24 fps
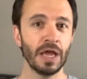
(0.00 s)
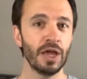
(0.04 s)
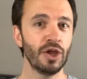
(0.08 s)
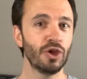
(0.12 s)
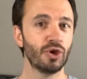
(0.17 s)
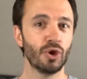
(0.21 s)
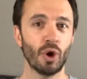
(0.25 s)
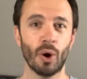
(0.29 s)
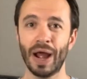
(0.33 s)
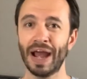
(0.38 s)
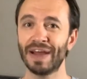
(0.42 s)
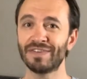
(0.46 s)
You
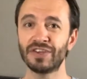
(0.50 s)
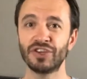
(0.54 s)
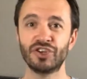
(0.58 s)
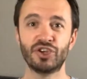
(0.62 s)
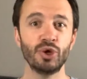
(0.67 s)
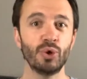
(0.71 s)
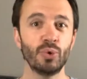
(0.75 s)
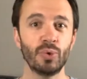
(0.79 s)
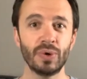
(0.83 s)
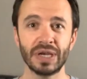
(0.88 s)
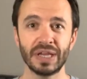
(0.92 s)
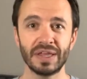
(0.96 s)
don't have to
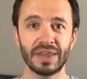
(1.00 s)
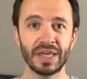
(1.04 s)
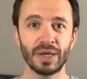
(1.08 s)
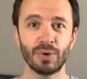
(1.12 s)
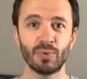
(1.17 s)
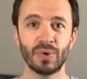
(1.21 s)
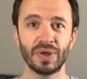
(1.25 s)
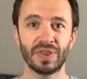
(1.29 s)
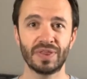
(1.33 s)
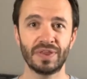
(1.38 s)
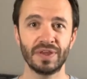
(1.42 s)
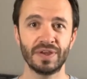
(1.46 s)
do anything
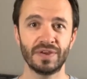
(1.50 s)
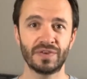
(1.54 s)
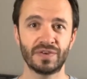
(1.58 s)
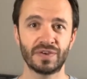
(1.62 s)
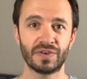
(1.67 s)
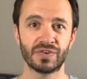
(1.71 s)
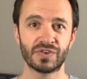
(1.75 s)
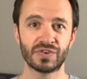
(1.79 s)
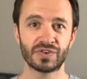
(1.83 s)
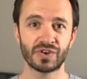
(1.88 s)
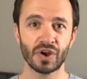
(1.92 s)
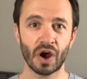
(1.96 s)
with this to
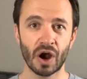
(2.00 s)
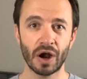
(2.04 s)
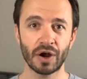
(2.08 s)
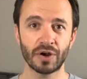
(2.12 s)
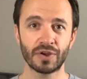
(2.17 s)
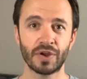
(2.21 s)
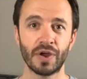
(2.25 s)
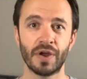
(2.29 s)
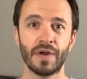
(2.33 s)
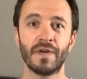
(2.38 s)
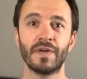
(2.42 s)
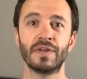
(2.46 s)

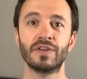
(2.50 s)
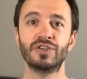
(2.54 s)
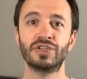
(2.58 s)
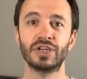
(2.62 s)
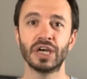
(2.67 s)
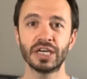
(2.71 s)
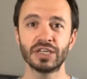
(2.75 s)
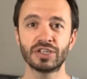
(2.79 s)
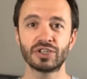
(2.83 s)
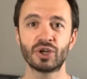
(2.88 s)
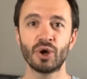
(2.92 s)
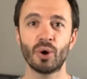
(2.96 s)
start.
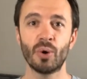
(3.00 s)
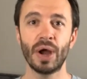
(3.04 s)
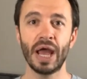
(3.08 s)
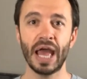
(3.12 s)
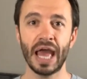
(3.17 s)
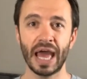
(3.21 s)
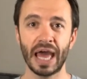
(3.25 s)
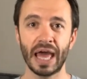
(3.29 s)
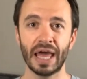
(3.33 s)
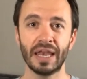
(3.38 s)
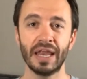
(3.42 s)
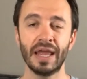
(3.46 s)
Just go
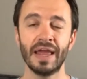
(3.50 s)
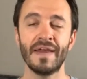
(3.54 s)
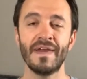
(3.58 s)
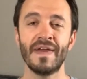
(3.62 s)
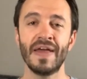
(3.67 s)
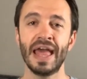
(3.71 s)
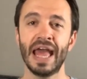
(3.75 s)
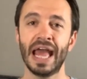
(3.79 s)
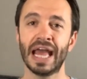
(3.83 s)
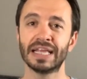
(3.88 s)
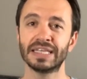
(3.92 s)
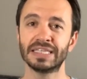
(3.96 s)
ahead
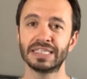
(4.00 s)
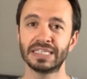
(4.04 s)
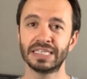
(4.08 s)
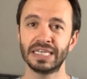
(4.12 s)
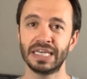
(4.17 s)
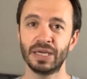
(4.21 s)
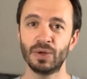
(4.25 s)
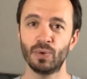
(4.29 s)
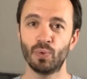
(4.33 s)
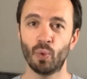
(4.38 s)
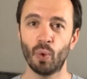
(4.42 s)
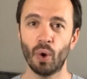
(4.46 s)
and
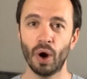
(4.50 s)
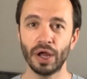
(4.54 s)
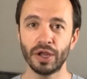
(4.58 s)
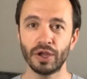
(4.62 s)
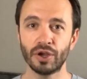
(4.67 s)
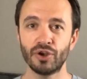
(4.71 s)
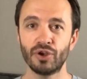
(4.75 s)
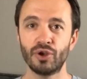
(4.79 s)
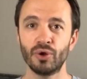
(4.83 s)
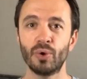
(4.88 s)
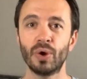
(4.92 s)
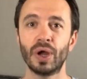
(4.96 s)
see what you're
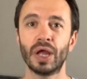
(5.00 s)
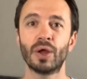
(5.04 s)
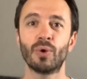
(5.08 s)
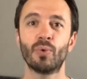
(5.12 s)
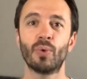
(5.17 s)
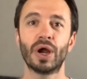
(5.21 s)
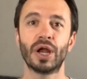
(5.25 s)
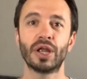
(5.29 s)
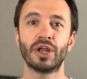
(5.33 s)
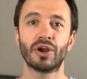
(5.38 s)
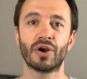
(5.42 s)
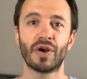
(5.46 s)
doing,
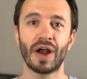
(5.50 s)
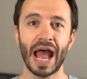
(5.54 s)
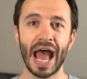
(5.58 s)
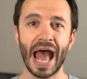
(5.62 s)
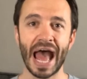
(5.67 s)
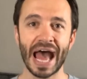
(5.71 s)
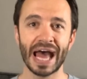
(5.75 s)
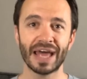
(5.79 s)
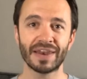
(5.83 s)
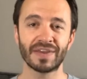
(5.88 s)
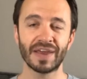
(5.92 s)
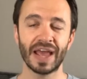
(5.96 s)
where you're
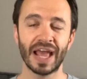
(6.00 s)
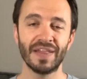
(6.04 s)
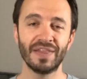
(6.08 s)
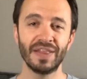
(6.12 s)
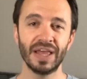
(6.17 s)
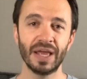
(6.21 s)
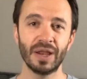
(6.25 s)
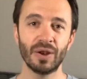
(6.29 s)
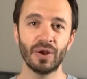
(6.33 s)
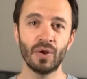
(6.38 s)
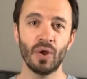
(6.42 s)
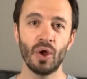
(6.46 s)
at. And
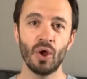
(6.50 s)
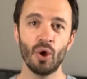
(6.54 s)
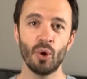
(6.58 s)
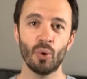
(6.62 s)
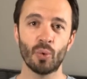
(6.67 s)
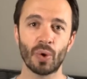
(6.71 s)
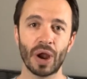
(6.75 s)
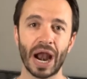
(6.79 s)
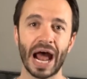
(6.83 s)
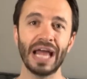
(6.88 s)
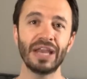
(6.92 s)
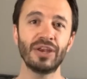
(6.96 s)
then
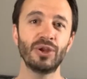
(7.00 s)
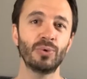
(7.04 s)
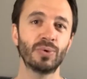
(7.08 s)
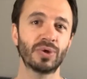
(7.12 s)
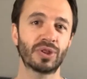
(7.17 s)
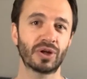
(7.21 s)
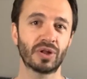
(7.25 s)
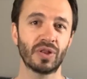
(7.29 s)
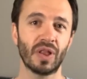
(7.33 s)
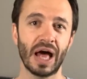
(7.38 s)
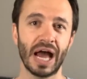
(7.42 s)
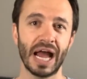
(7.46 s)
what I do with
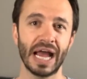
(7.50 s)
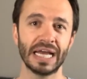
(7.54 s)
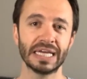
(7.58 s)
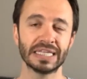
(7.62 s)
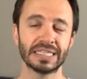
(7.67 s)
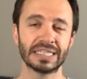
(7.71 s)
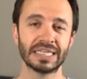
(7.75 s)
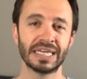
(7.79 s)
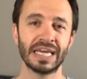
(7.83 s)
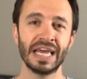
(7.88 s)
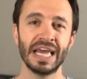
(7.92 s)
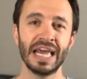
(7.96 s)

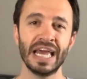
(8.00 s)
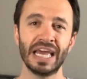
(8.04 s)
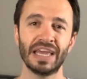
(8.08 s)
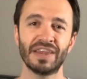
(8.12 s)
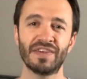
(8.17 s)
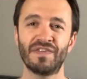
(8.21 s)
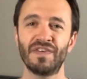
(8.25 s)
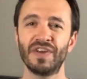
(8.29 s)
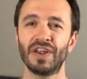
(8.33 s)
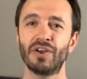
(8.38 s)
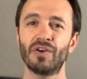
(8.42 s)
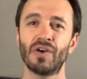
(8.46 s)
clients is
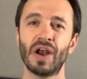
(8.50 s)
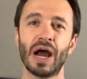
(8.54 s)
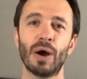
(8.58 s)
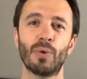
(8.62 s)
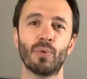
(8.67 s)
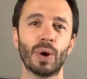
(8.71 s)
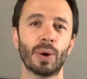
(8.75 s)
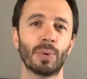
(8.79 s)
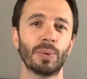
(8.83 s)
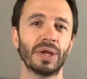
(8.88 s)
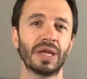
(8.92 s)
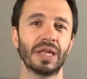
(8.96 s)
figure out
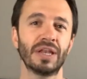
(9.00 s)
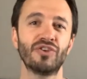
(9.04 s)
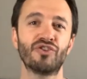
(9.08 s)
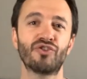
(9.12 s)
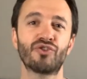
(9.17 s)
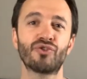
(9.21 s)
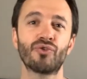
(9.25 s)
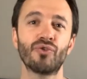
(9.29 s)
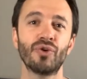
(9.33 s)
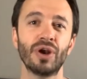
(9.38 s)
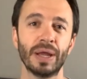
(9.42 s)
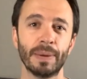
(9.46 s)
where we can
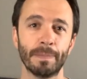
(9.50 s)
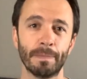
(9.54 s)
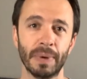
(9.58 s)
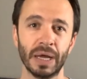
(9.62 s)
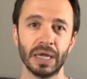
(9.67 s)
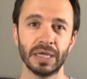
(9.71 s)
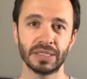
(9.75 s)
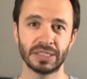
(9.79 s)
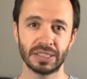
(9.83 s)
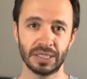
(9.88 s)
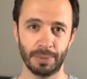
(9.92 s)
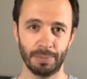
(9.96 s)
trim
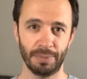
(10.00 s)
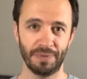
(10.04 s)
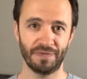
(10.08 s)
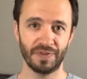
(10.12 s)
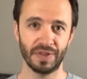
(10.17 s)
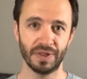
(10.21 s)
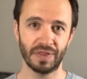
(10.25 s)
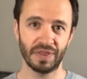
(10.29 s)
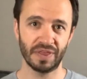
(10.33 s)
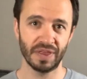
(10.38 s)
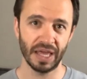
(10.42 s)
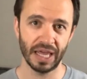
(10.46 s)
some of the
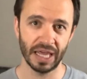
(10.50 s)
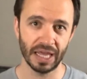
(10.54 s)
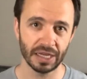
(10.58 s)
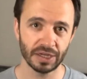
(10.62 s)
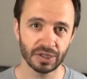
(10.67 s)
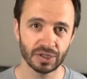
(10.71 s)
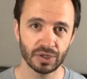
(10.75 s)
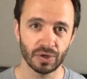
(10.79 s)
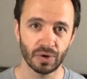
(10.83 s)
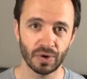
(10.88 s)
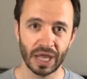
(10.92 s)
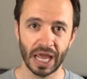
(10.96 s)

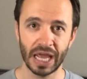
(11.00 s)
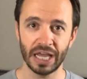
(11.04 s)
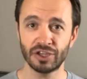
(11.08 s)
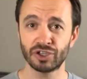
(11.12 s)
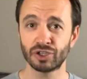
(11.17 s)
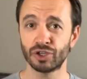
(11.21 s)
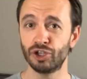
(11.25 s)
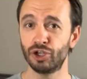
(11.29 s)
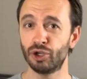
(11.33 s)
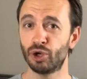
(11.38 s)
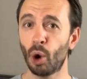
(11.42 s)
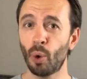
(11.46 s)
things, okay? So
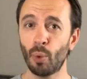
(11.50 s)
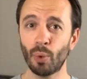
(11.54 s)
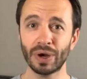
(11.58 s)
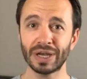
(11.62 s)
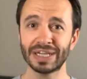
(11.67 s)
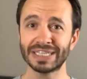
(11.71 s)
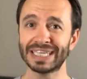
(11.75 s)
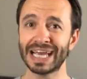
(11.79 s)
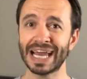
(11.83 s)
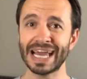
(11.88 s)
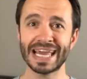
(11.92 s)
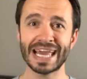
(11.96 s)
you don't want to
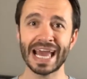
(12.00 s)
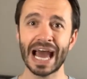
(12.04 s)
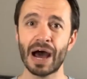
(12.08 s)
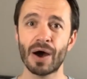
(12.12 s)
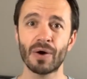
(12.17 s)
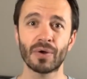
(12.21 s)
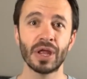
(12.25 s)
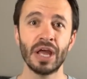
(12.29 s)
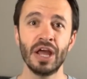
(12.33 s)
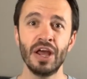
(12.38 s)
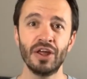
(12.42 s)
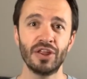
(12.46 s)
take
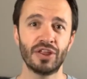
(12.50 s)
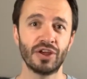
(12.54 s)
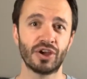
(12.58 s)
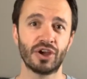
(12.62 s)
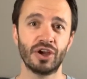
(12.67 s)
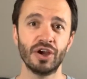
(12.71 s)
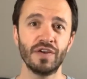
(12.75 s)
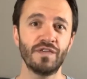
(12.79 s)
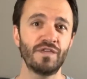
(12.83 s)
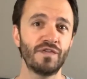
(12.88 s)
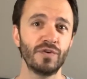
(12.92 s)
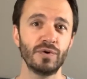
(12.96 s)
out the
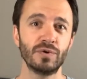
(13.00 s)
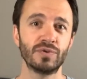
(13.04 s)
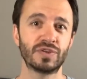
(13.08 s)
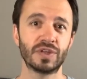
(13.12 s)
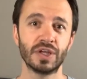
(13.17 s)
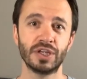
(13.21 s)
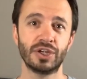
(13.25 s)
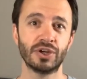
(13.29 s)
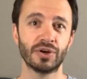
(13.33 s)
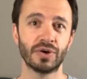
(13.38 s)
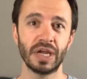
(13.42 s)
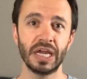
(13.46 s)
good foods
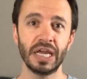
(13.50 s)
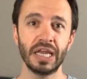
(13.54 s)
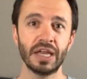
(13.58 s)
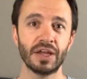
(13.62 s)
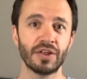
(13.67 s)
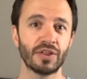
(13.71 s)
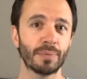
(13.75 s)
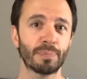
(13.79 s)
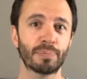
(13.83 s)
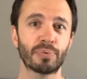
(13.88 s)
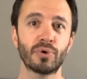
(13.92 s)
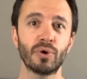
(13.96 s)
that you're eating,
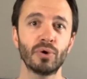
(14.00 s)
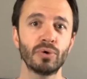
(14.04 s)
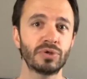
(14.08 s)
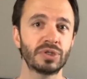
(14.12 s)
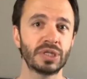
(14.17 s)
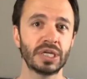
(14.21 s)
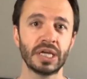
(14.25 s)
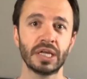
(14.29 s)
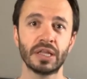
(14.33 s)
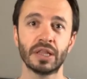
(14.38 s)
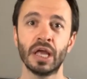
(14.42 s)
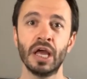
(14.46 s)
the
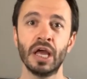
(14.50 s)
protein,